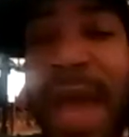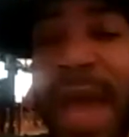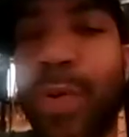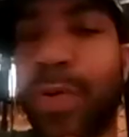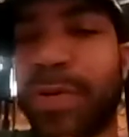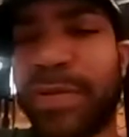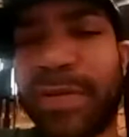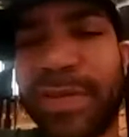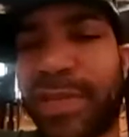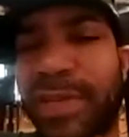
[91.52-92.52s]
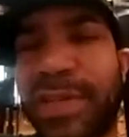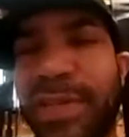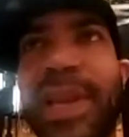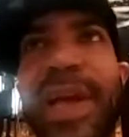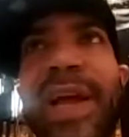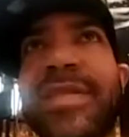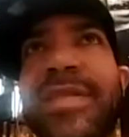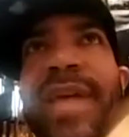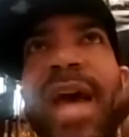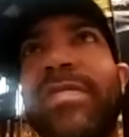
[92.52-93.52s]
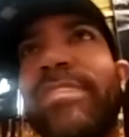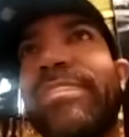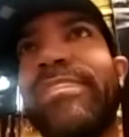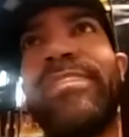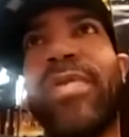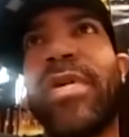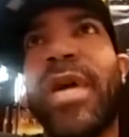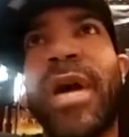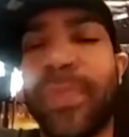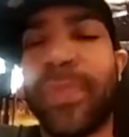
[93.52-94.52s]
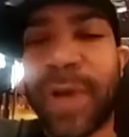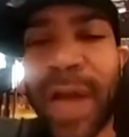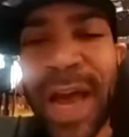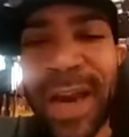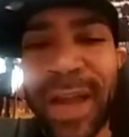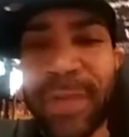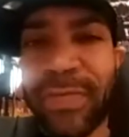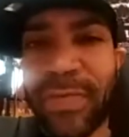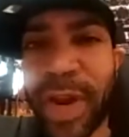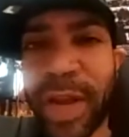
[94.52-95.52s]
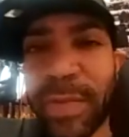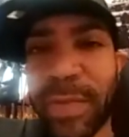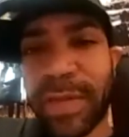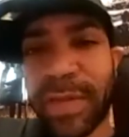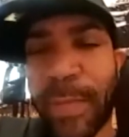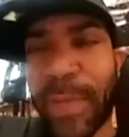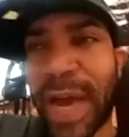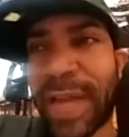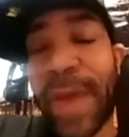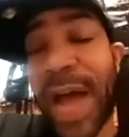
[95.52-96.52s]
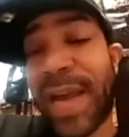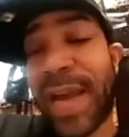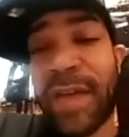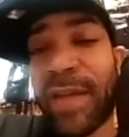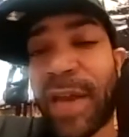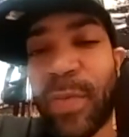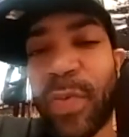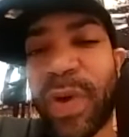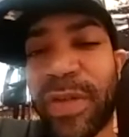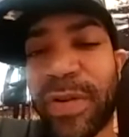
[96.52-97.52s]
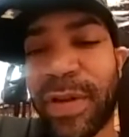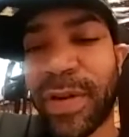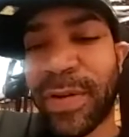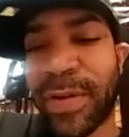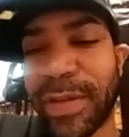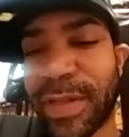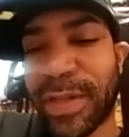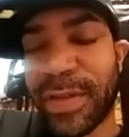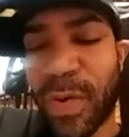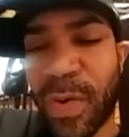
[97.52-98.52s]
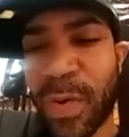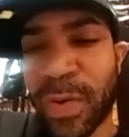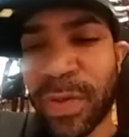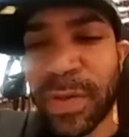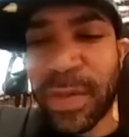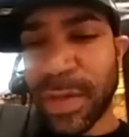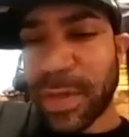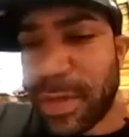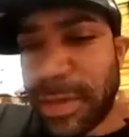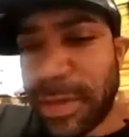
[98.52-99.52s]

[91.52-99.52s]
posters and shit that like I just haven't put up or I gotta get them framed because by by now they're like withered, you know, because they're so old. I